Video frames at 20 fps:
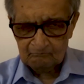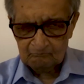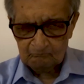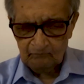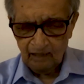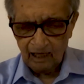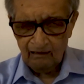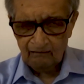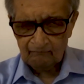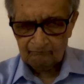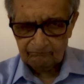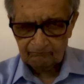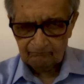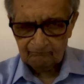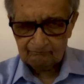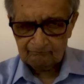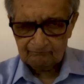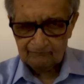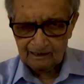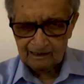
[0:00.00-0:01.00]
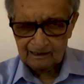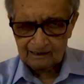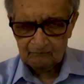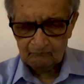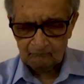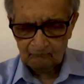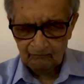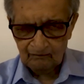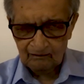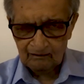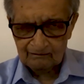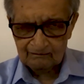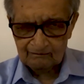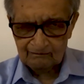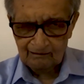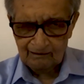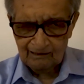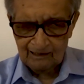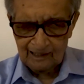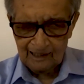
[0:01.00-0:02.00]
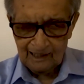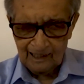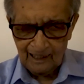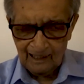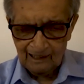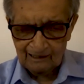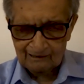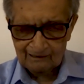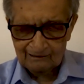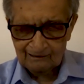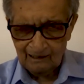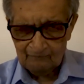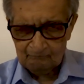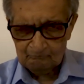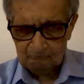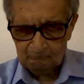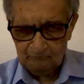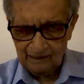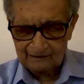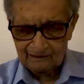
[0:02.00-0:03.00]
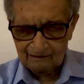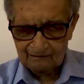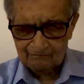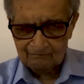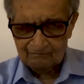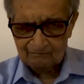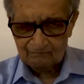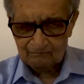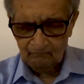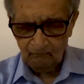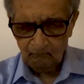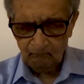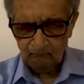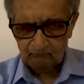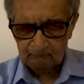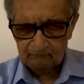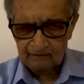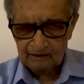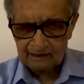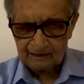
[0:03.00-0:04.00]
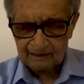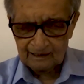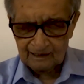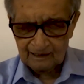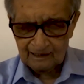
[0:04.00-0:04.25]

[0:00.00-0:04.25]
powerful in the world and have made it known